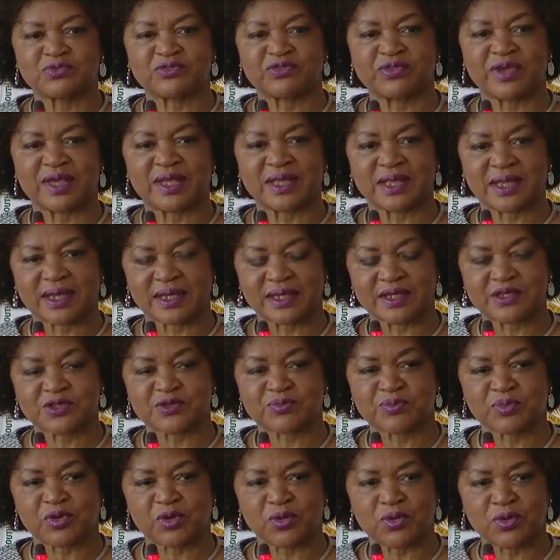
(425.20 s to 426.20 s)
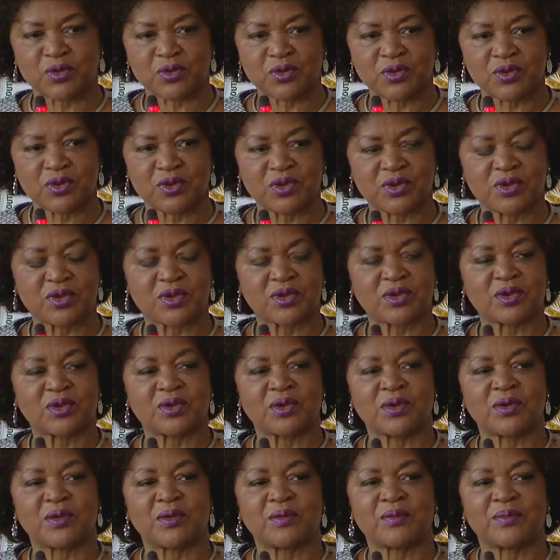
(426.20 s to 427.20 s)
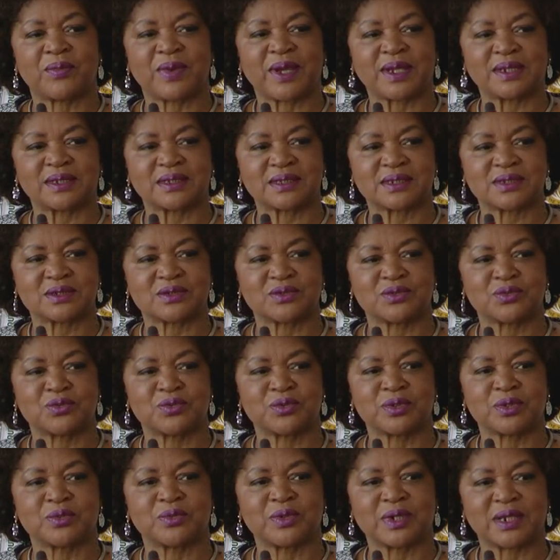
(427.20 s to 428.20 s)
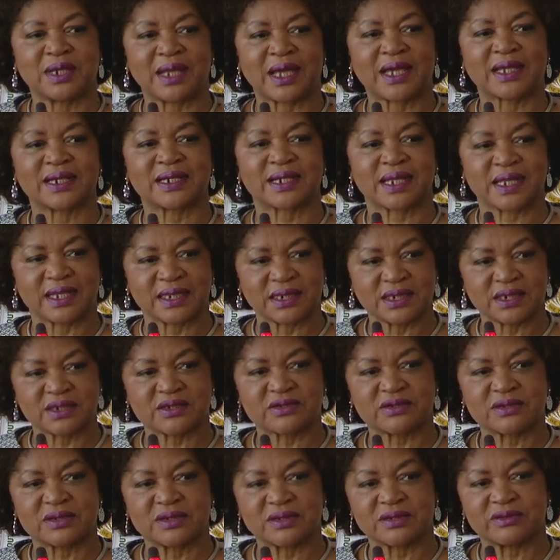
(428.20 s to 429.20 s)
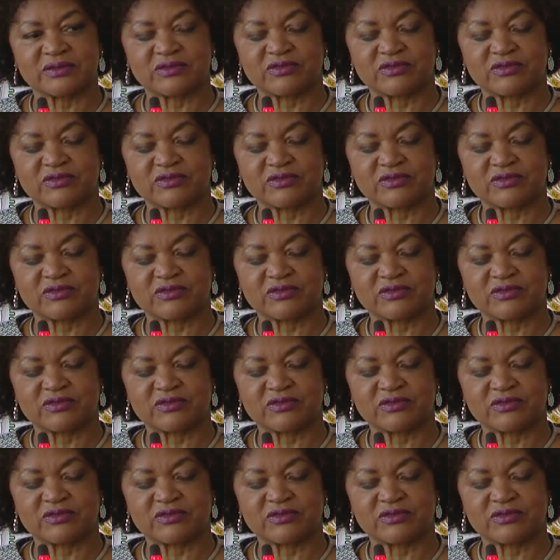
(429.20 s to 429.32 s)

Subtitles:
to further explore, but we will arrange